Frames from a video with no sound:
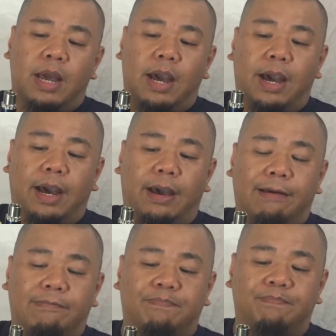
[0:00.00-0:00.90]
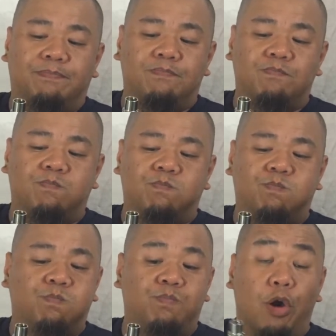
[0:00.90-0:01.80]

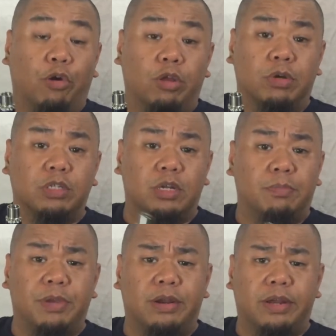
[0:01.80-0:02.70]
Only ones that are bigger,